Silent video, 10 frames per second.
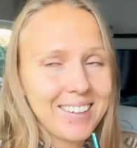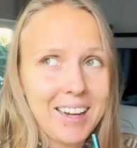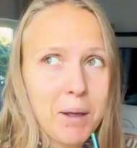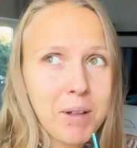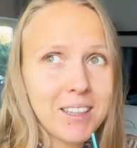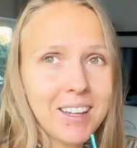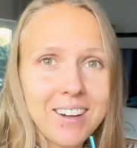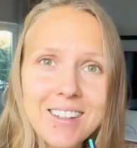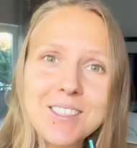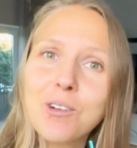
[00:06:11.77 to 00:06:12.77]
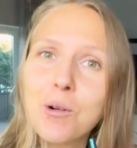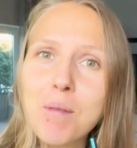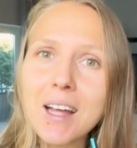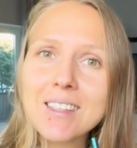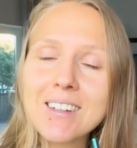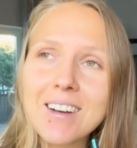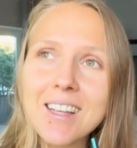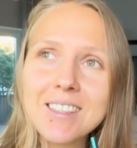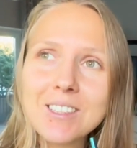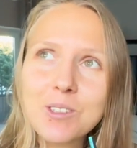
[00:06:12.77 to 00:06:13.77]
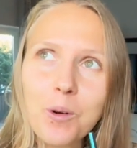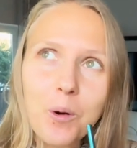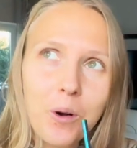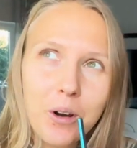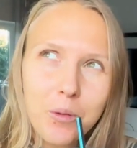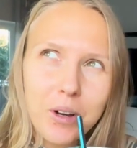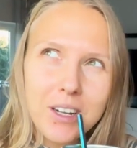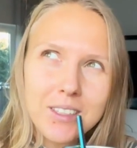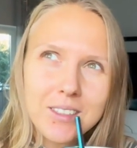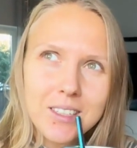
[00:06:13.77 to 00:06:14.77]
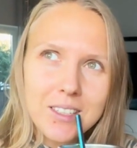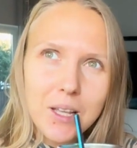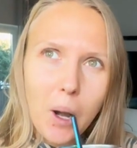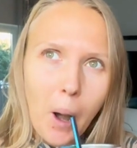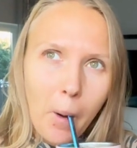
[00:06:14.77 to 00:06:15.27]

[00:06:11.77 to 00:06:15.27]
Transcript: clementines or mandarins, or what else is there.